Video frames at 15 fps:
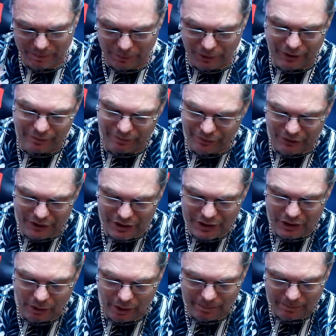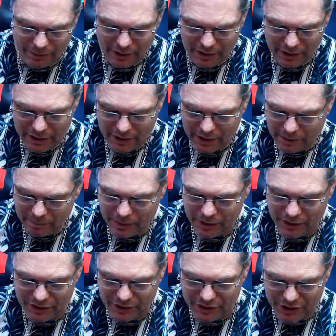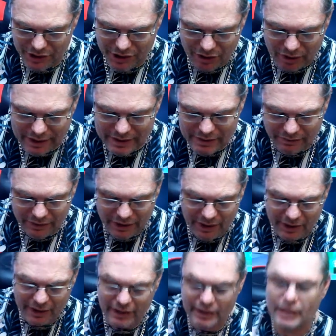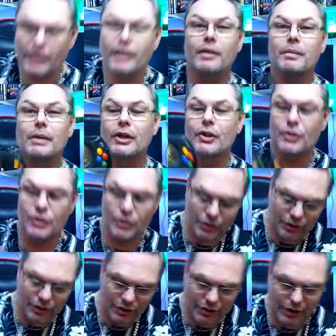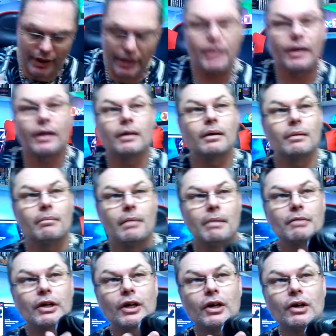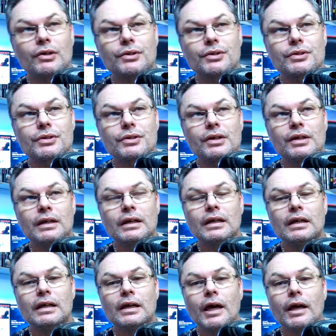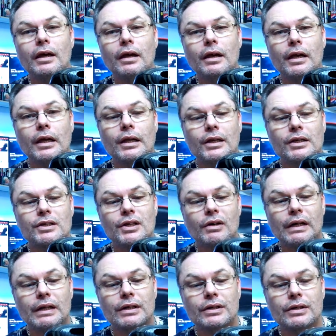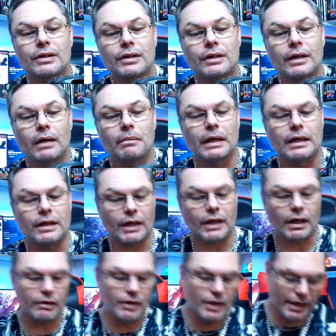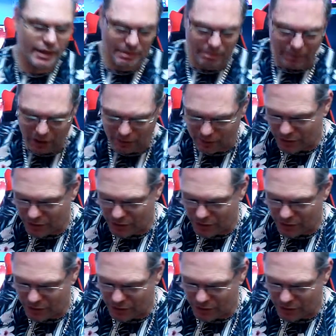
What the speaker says: brilliant for its time, but the size of it, and because you could stick memory cards in the side, it's miles